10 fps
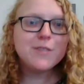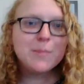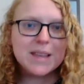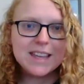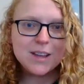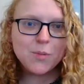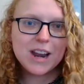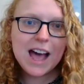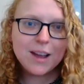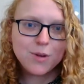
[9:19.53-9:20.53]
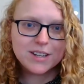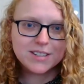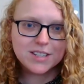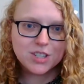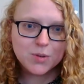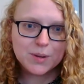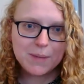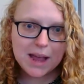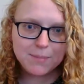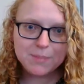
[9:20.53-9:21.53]
me, what I wanted to do in
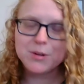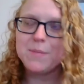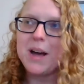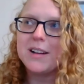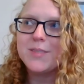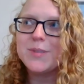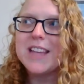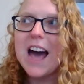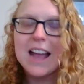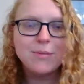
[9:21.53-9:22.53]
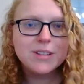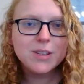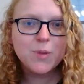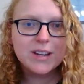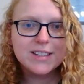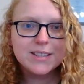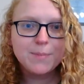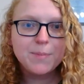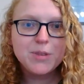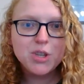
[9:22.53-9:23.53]
my memory box was I really wanted
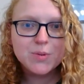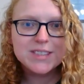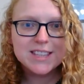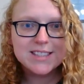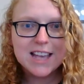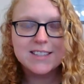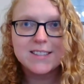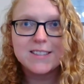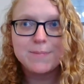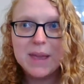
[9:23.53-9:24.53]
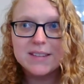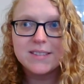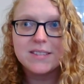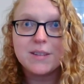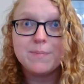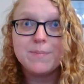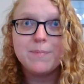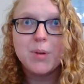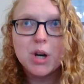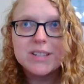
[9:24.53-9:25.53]
to use this as a space to
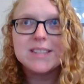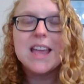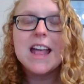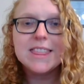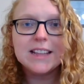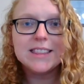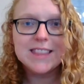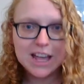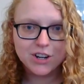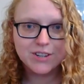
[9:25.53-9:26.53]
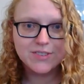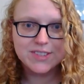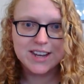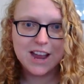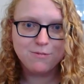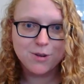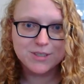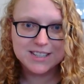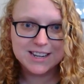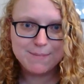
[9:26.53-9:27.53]
put the letters that I
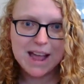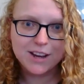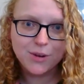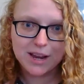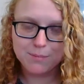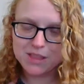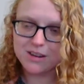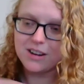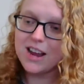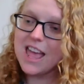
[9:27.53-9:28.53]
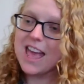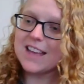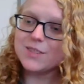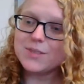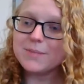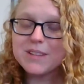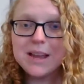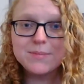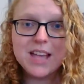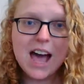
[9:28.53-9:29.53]
wrote to my grandmother. And so
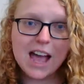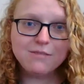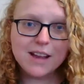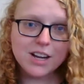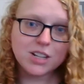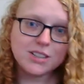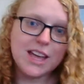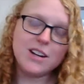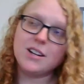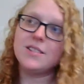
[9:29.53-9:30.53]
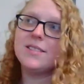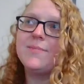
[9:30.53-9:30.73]
sometimes I write her letters